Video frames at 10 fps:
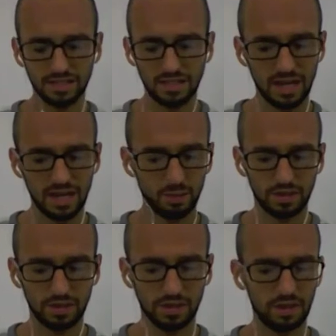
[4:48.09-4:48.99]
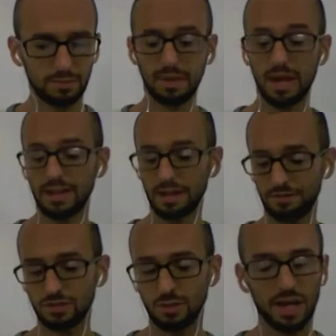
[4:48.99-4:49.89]
networking, and I definitely
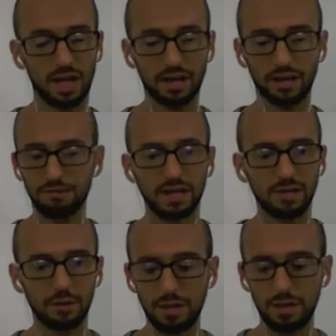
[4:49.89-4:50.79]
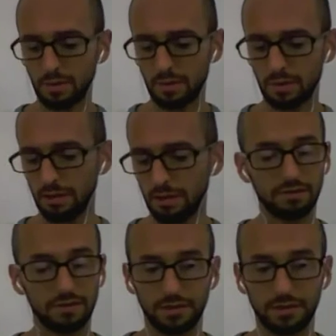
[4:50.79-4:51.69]
enjoy it. I love meeting new people. I love
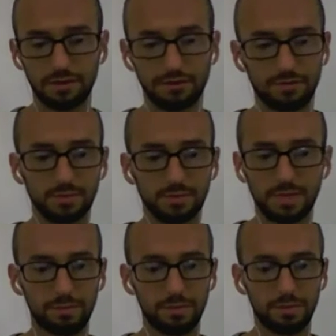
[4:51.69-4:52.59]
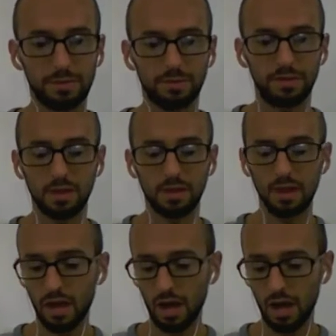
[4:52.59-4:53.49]
learning from different people.
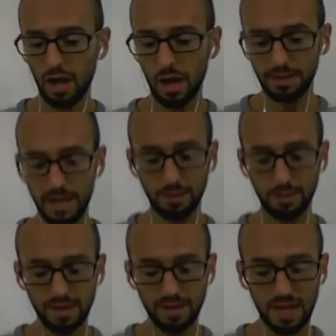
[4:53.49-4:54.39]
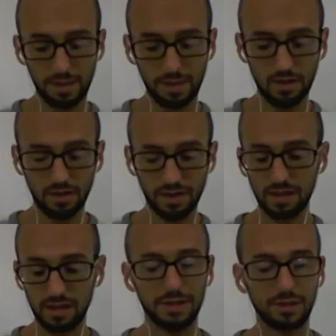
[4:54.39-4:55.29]
And not only that, a lot of the
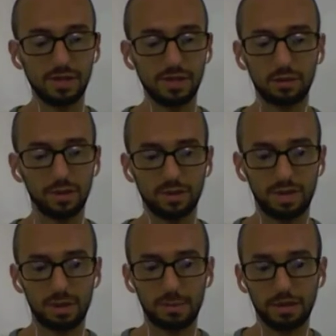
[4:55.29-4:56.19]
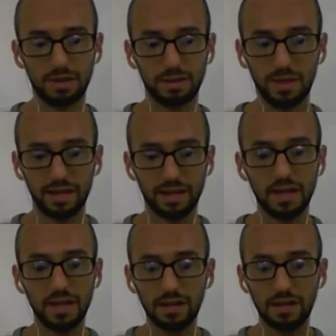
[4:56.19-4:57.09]
people I do network with, they'll
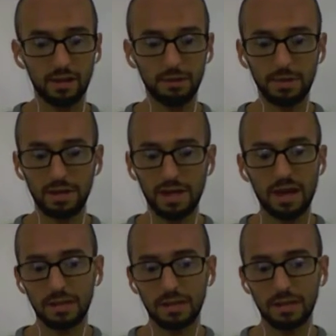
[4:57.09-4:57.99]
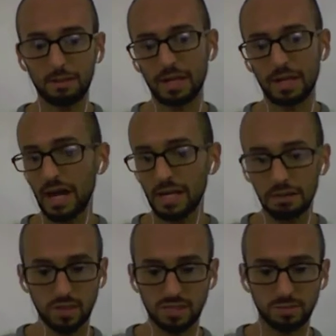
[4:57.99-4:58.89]
give me a hot tip on an item
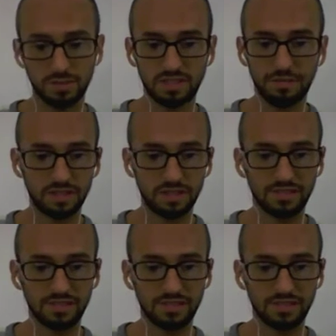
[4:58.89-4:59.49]
or a specific